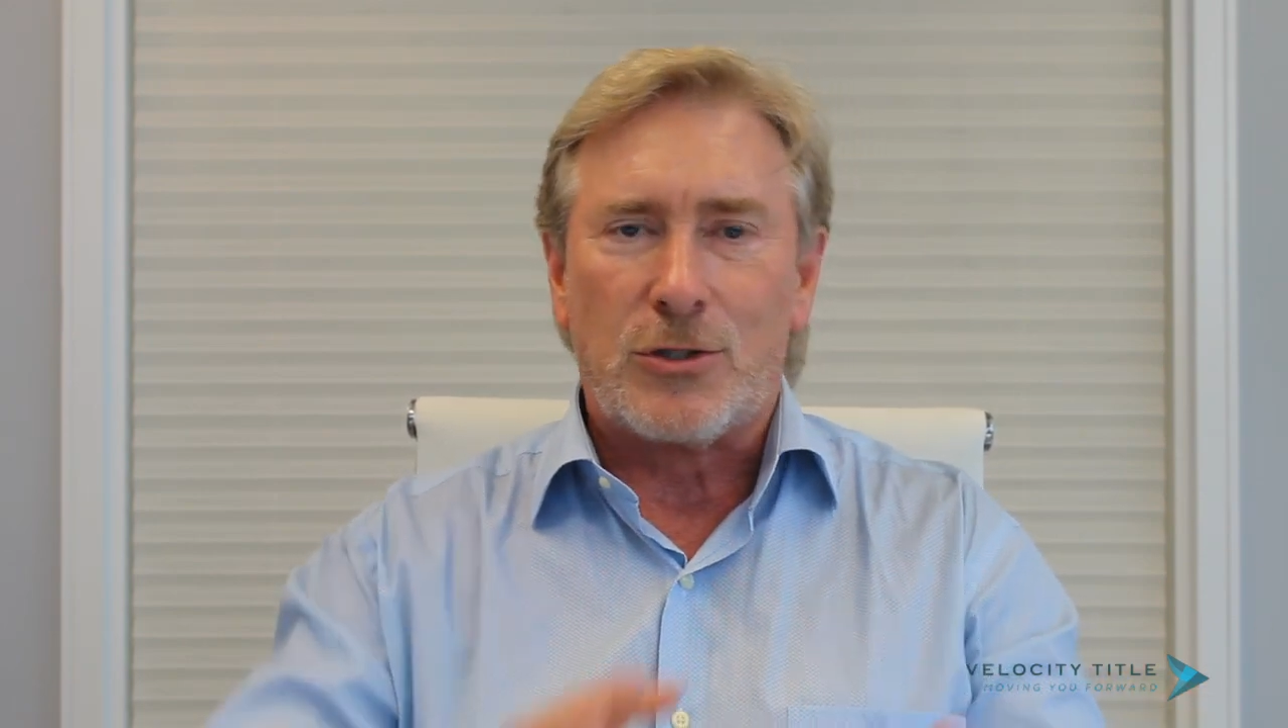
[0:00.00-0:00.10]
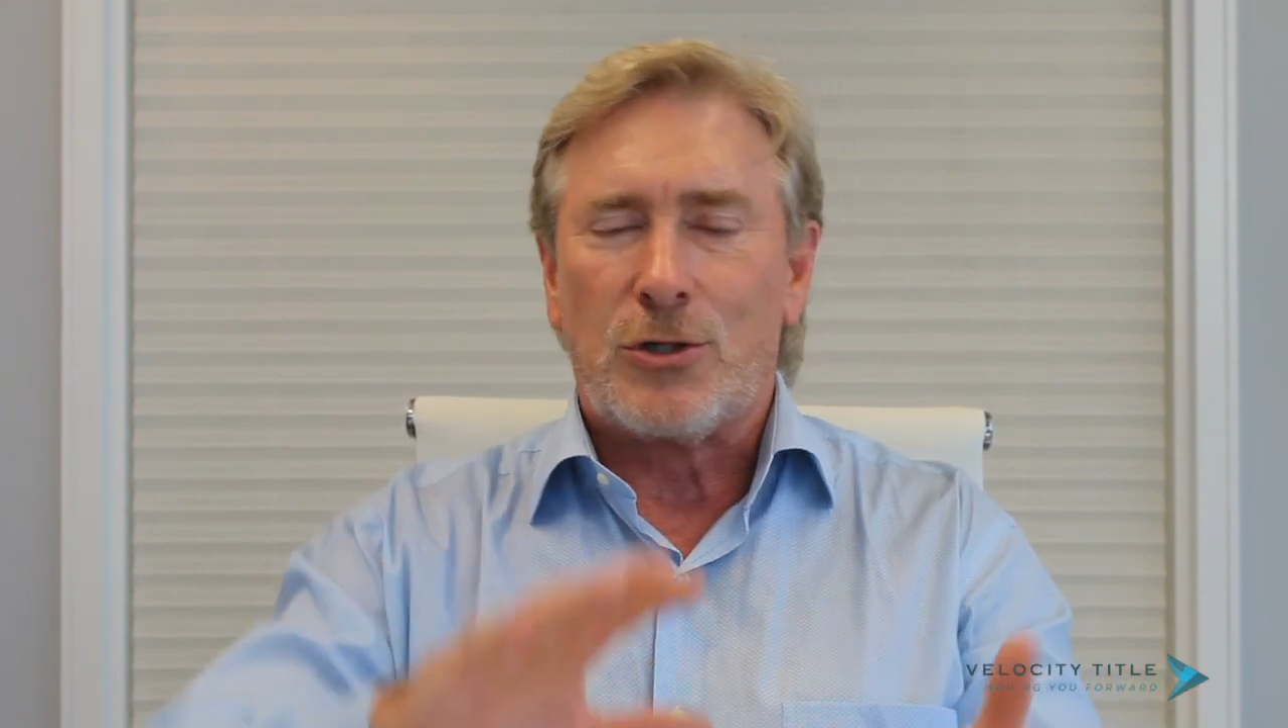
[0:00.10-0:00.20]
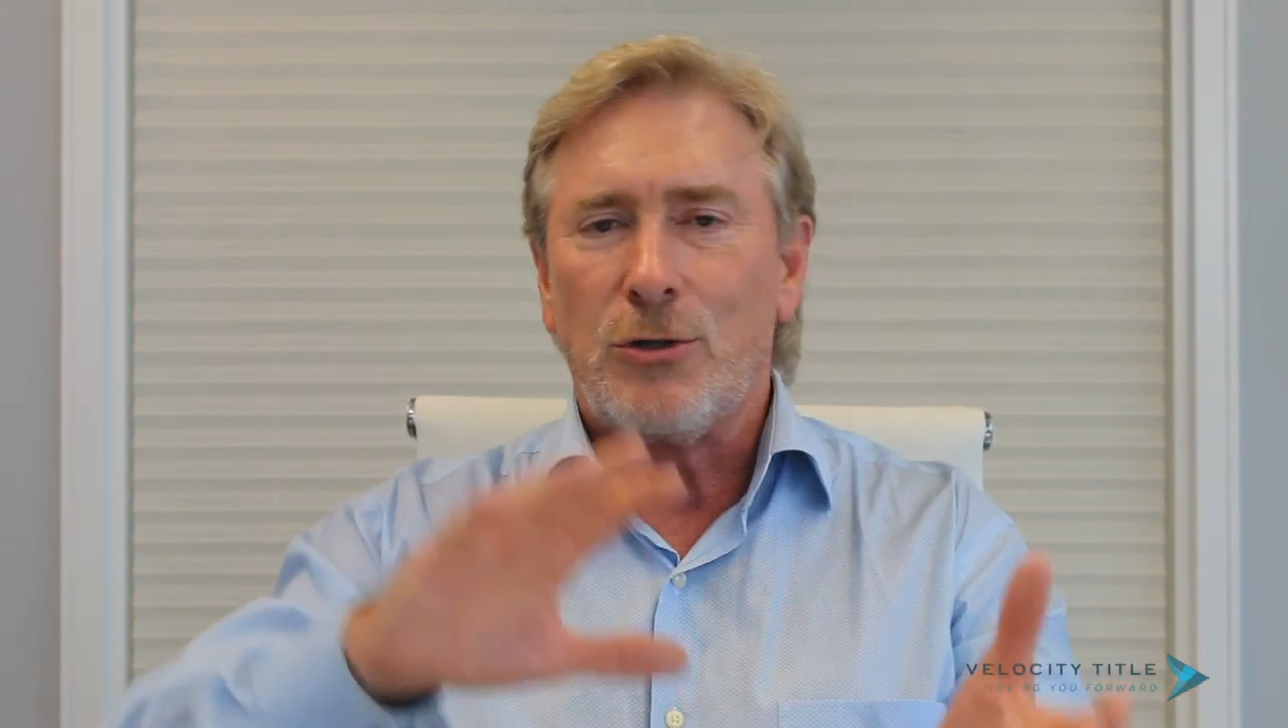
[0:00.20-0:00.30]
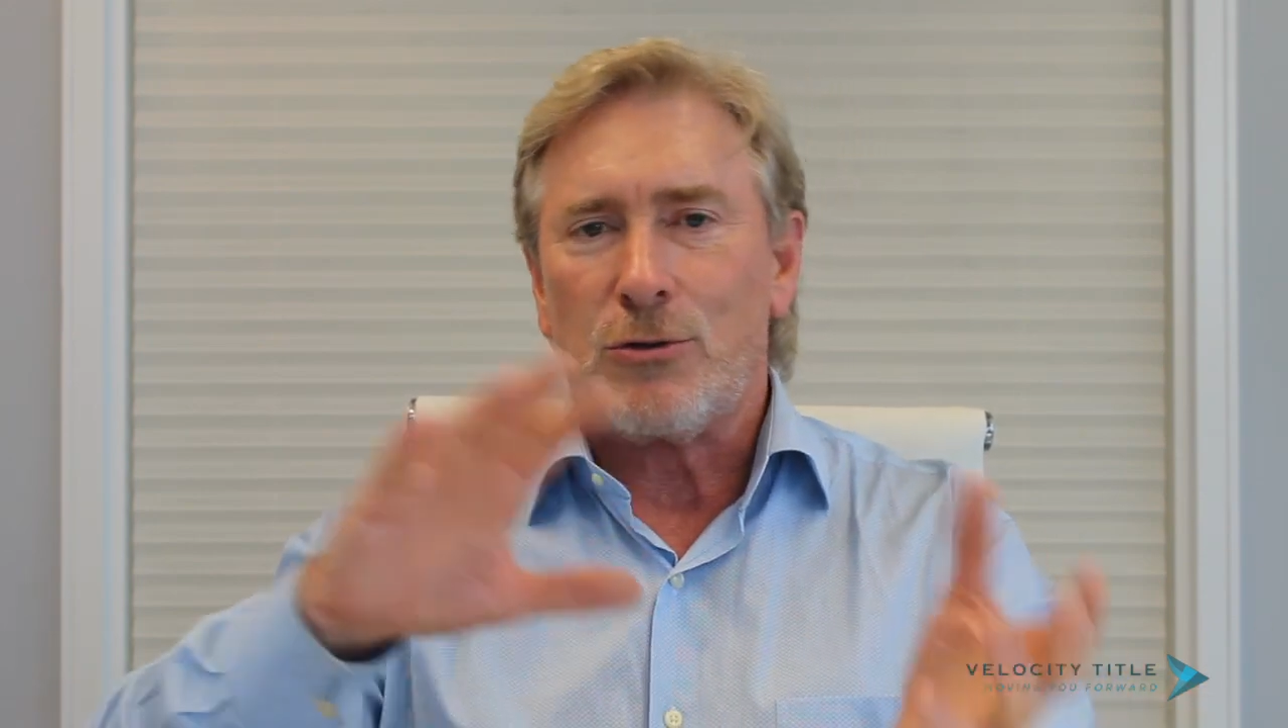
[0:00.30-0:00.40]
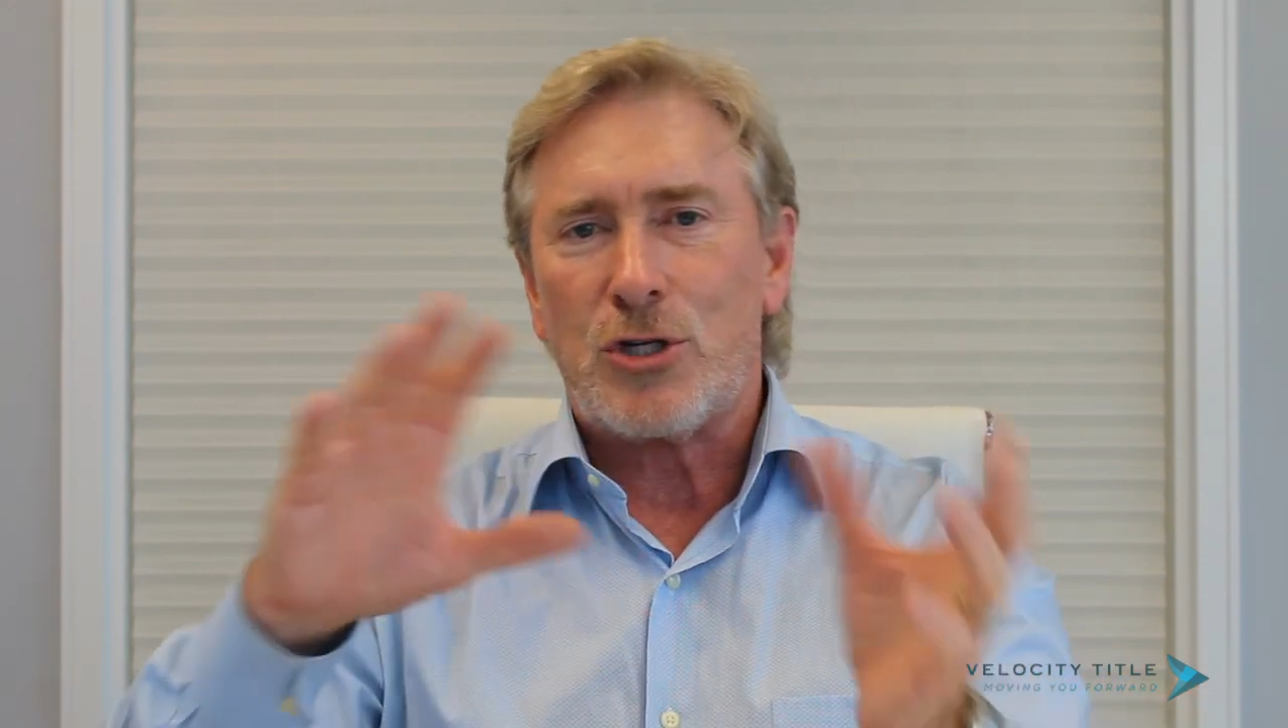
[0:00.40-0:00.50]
to